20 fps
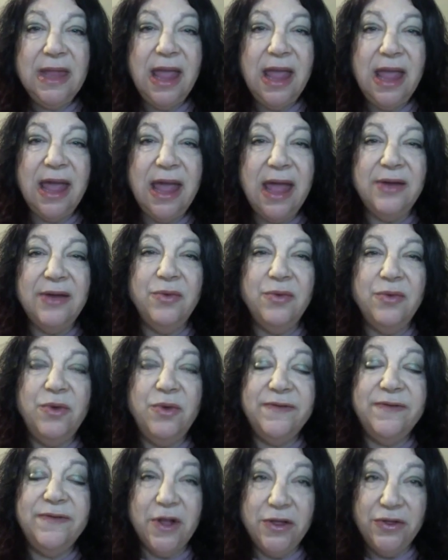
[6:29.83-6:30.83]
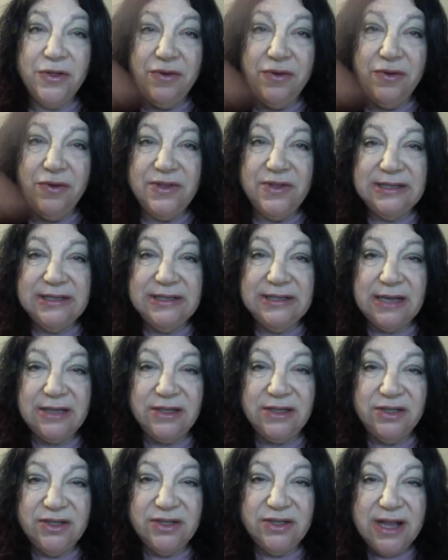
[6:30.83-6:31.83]
And we've gone through this
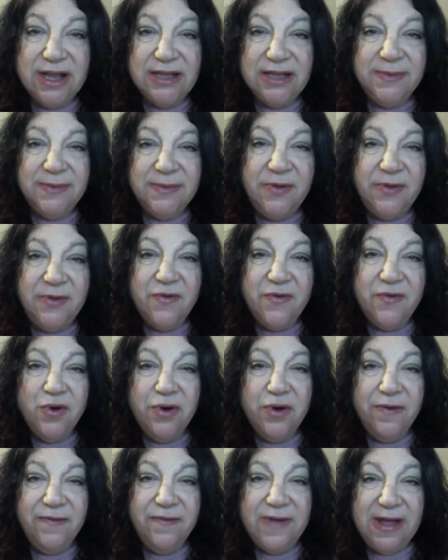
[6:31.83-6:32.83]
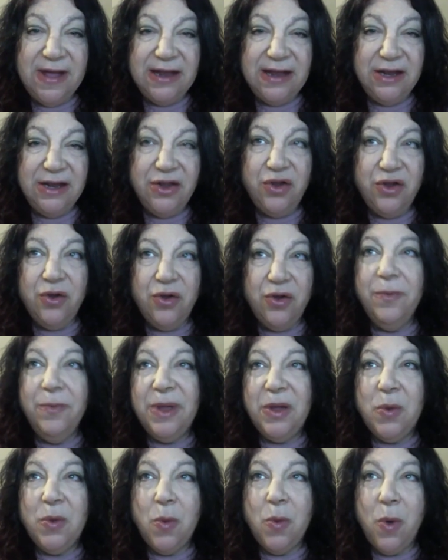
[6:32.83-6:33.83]
exercise before, finding your
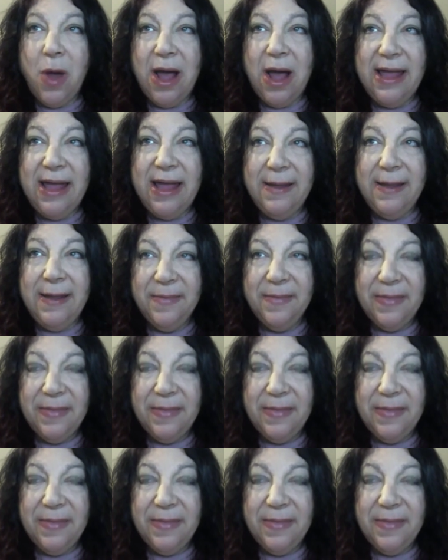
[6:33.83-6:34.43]
big why.